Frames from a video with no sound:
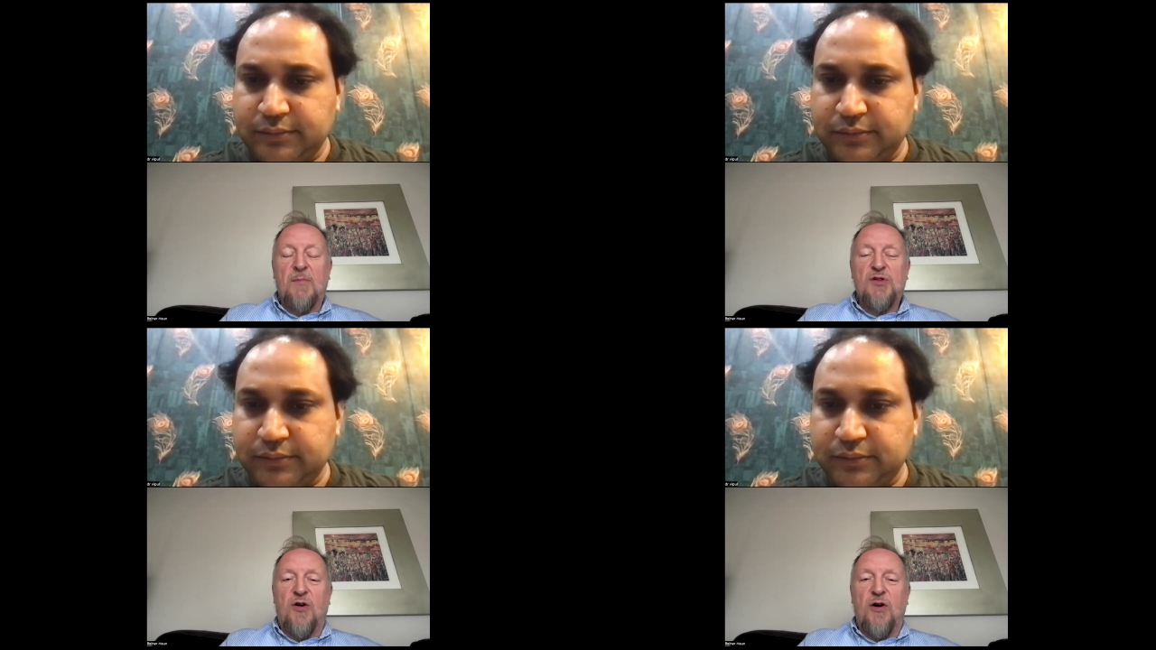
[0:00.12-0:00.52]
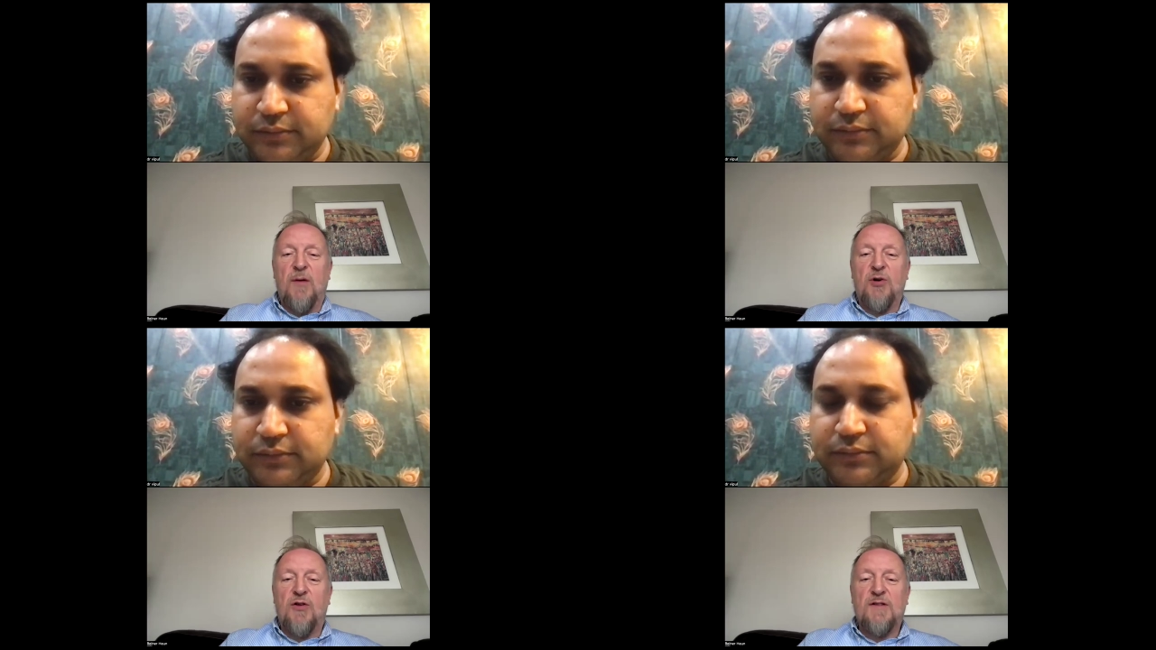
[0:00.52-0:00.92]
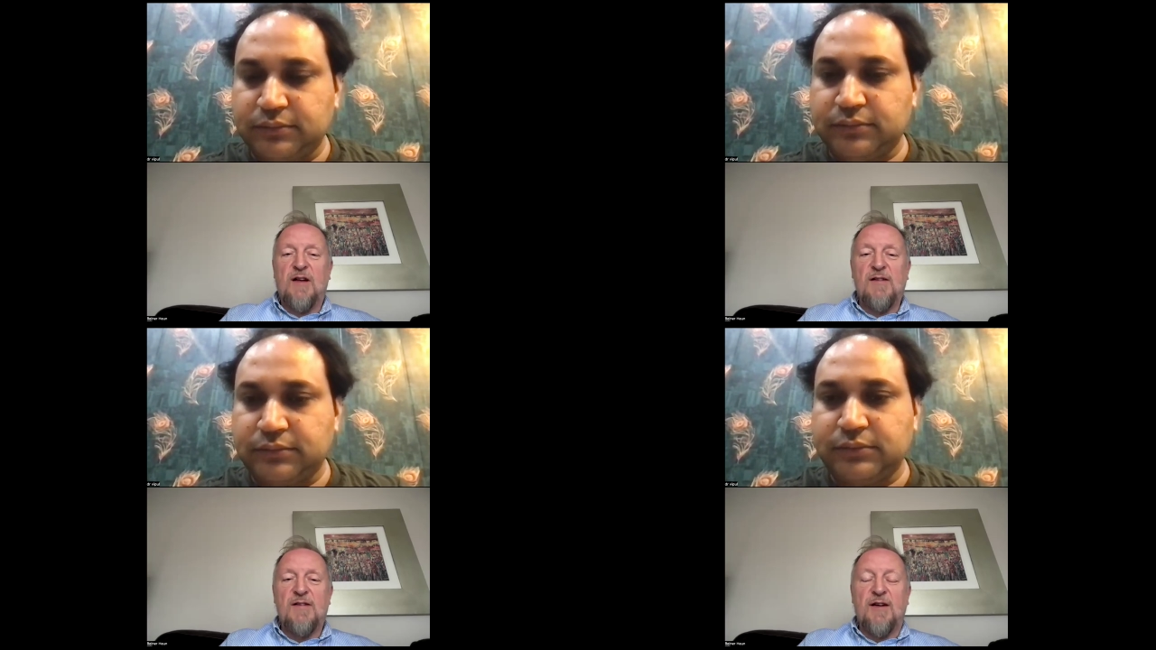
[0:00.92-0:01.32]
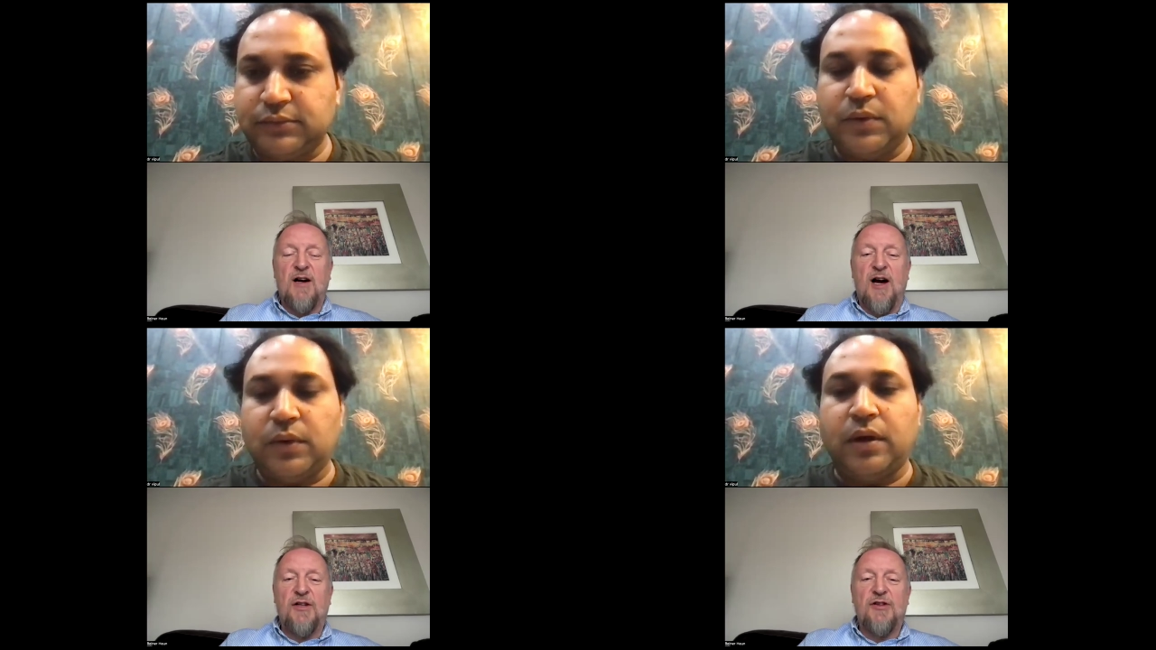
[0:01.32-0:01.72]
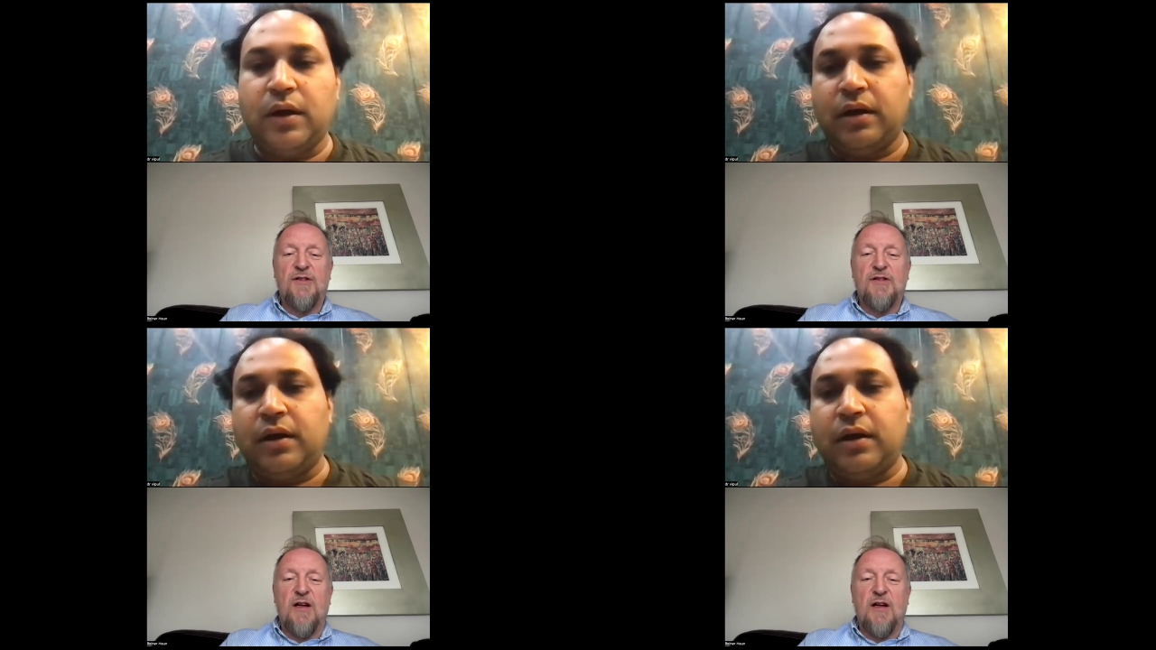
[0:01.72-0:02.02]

Speaker 1: name is Heun. I'm a consultant psychiatrist,